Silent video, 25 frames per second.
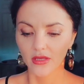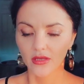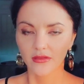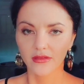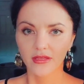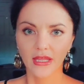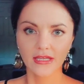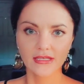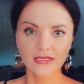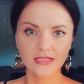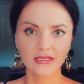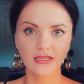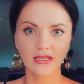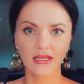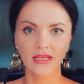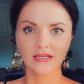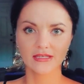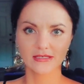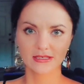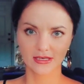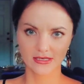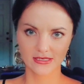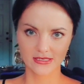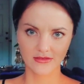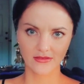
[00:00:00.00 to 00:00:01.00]
Neti
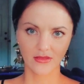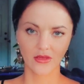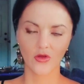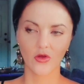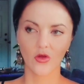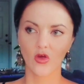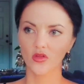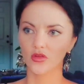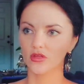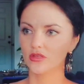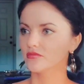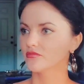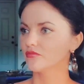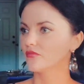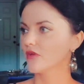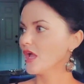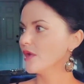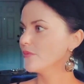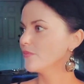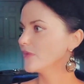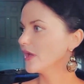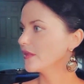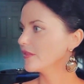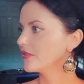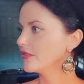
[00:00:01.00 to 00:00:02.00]
Neti, as they call it.
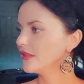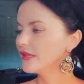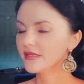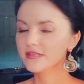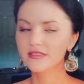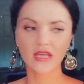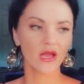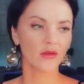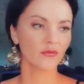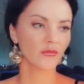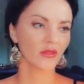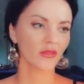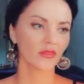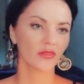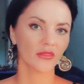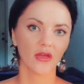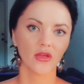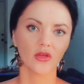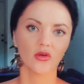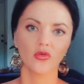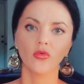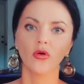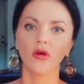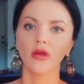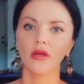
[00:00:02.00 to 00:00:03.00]
I'm not this, I'm not that,
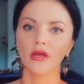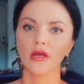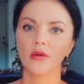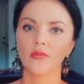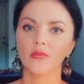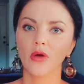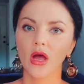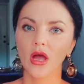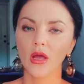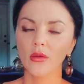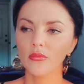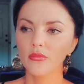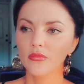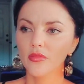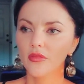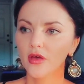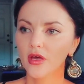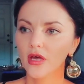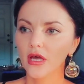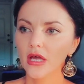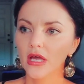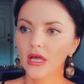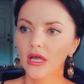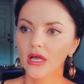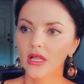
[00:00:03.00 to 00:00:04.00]
who I am. I'm
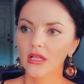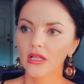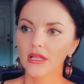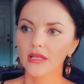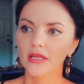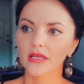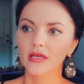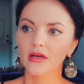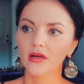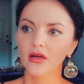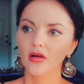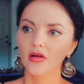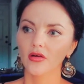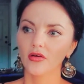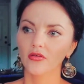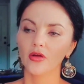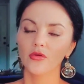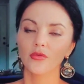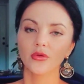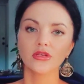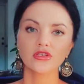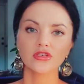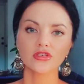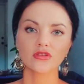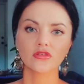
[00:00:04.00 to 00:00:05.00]
the like uh,
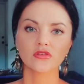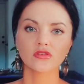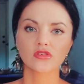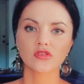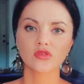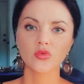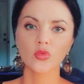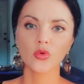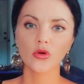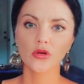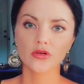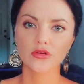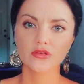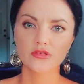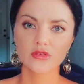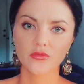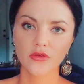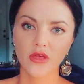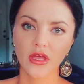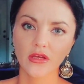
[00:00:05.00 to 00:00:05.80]
original source of